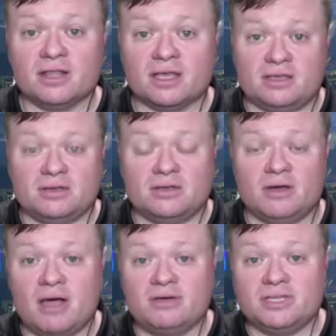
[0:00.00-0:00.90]
Like
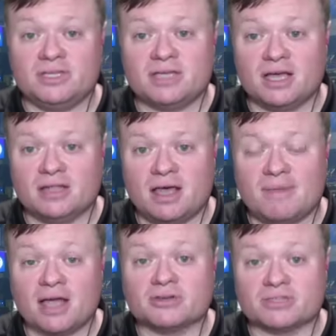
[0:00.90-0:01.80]
Ohio State's got
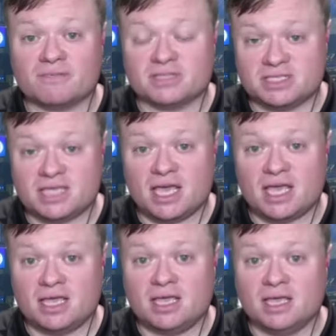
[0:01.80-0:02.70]
linebackers, you have to
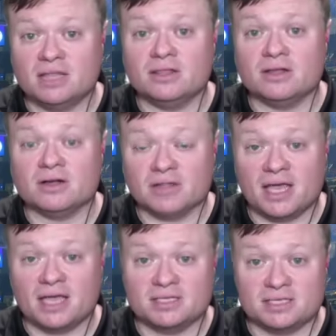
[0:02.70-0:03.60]
stay in their
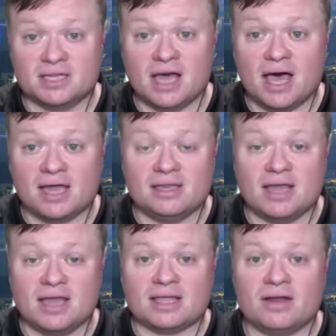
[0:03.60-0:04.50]
lanes and not
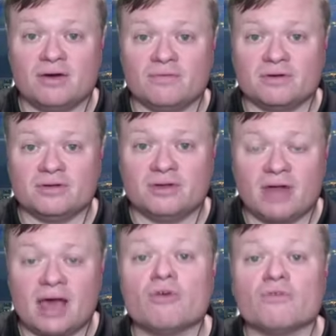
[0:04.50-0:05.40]
not get over, you know,
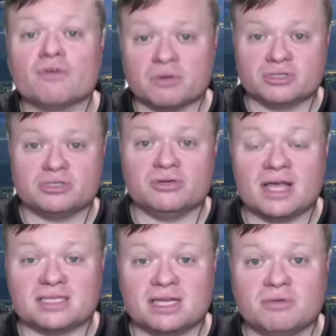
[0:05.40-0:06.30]
not over pursue.
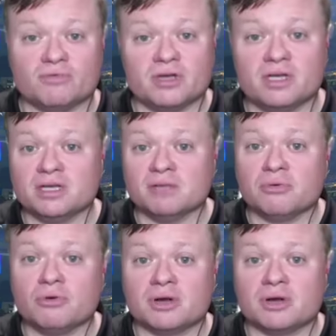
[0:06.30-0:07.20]
That's going to be real
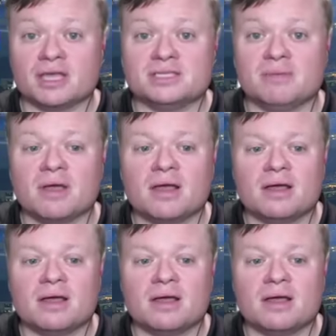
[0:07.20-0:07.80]
important against him.